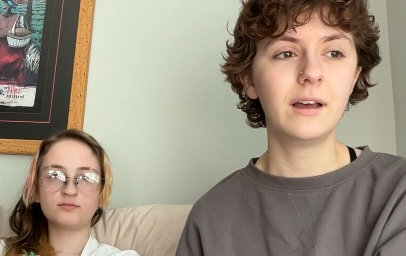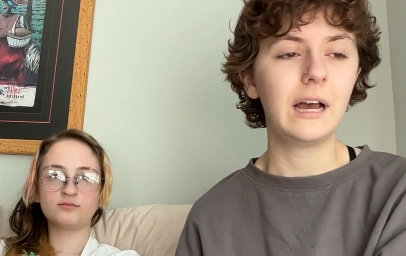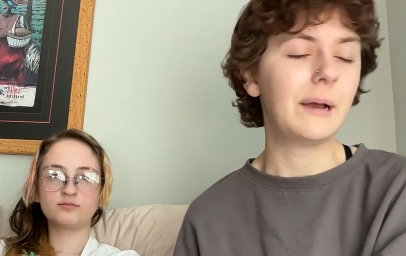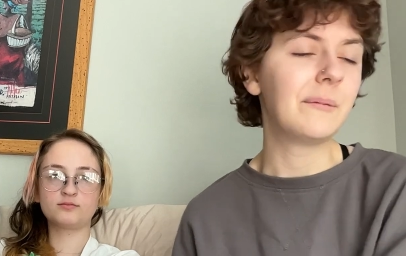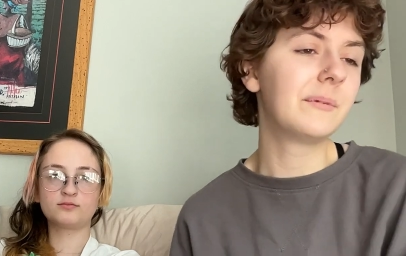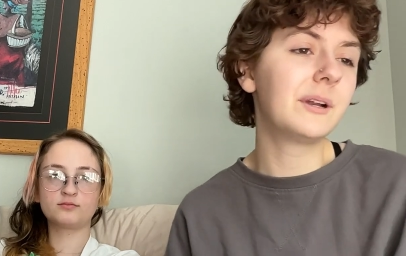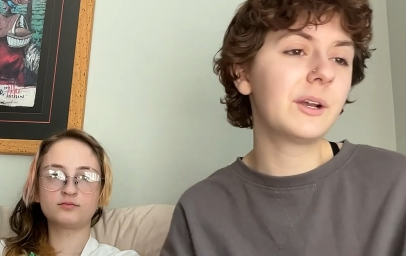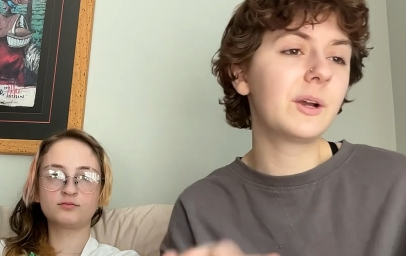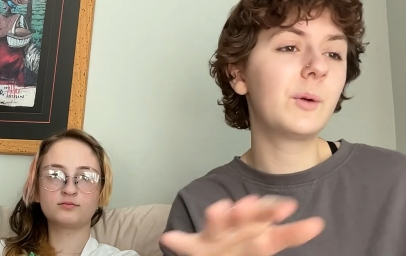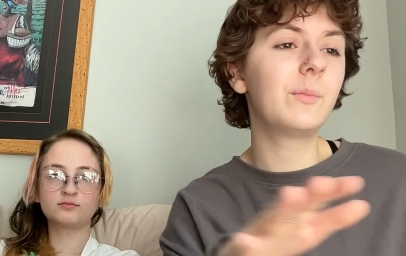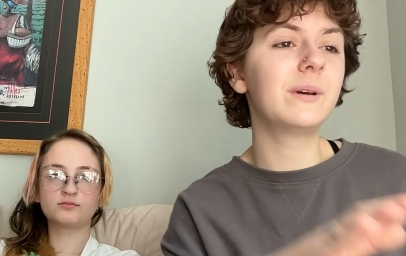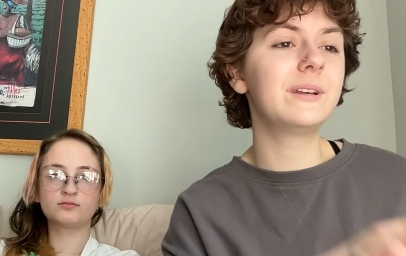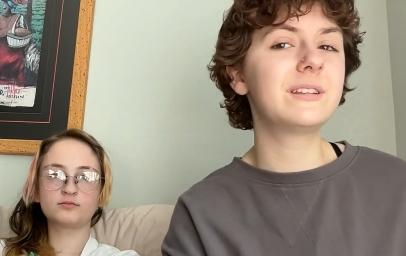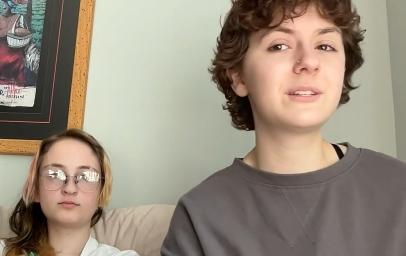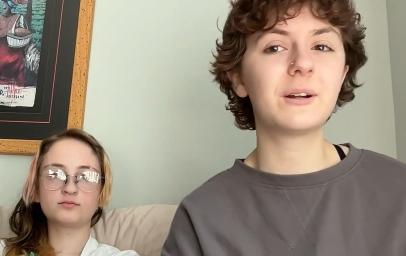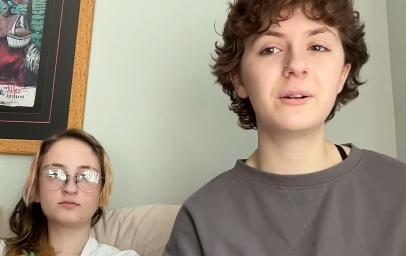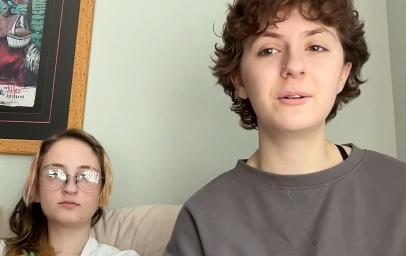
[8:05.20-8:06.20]
Speaker 1: I'm gonna go play
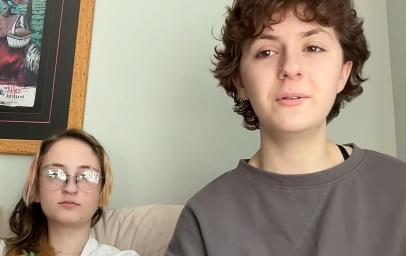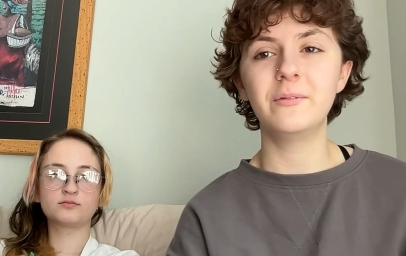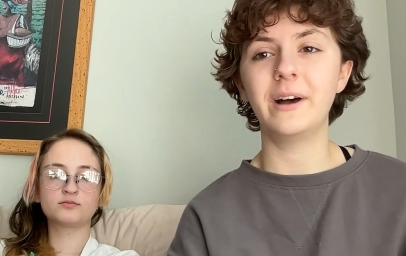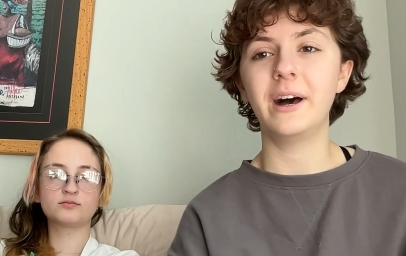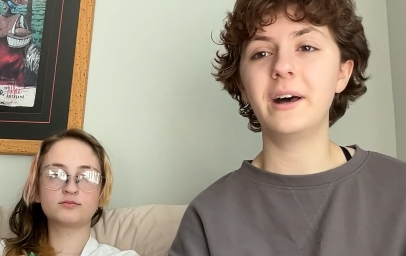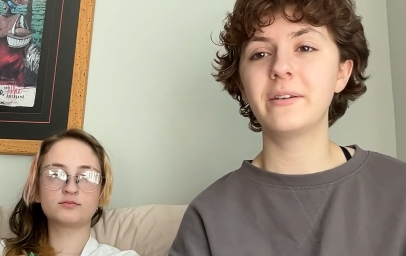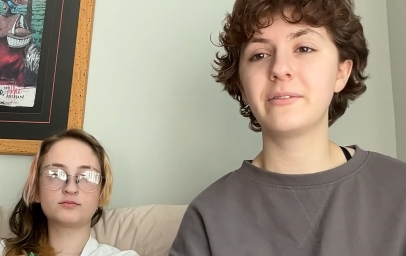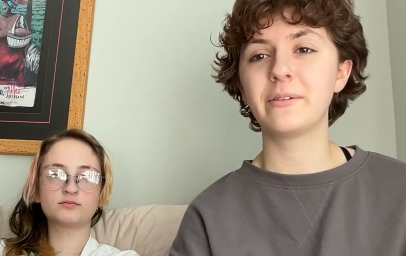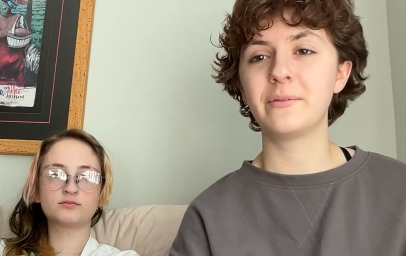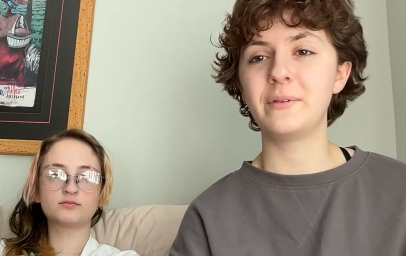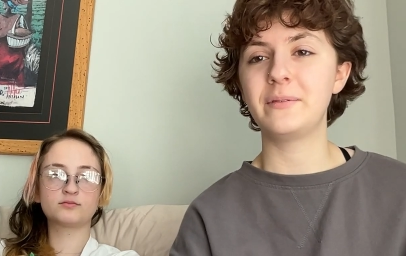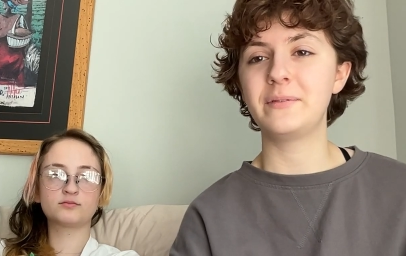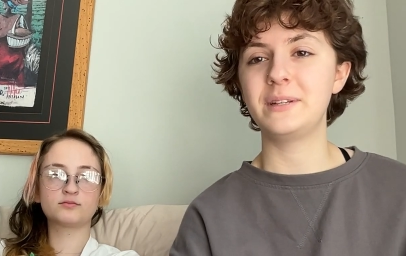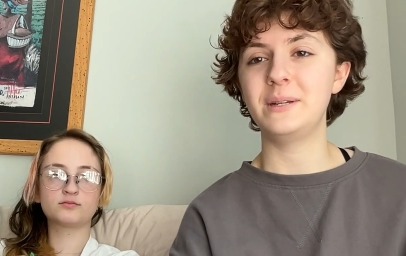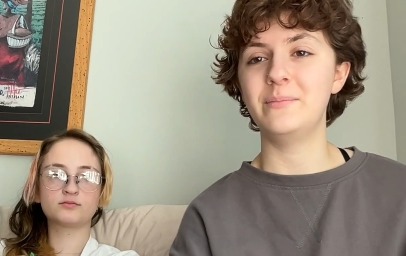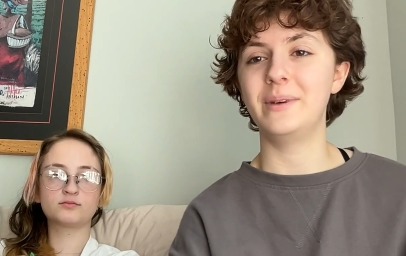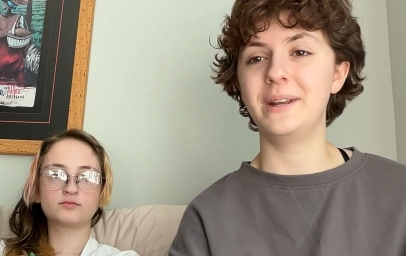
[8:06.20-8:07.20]
Stardew Valley for
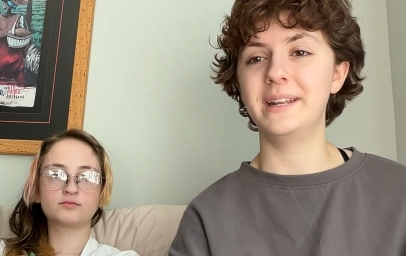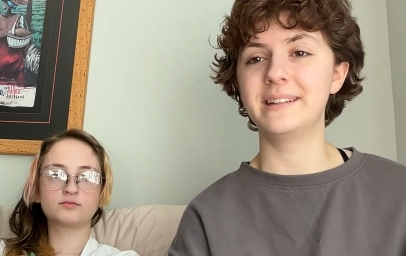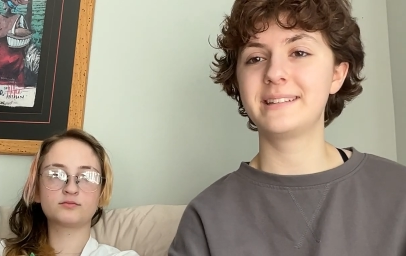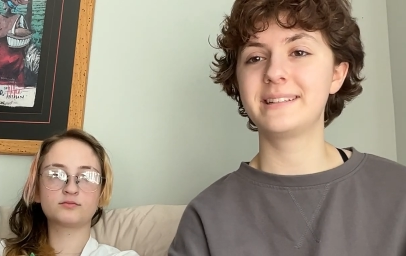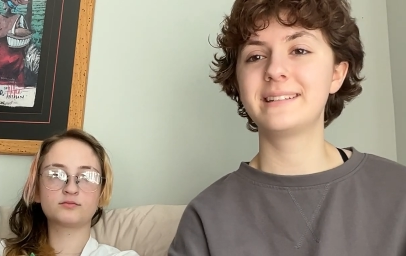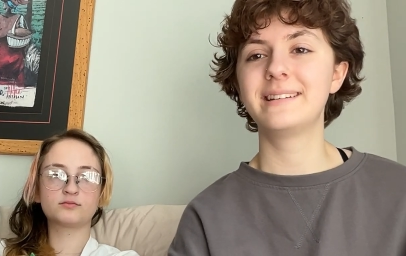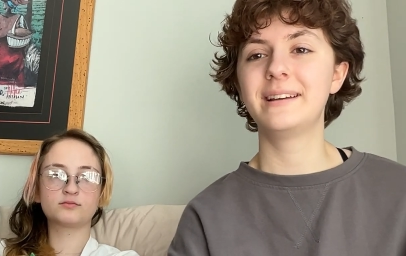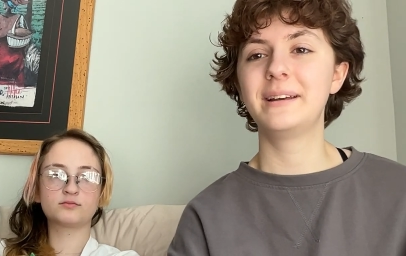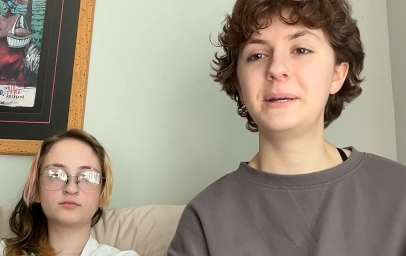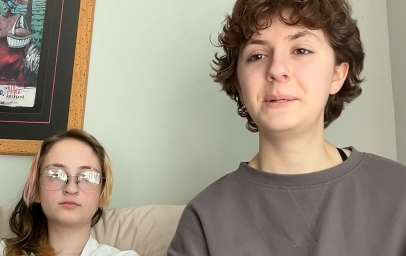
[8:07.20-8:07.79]
15 minutes.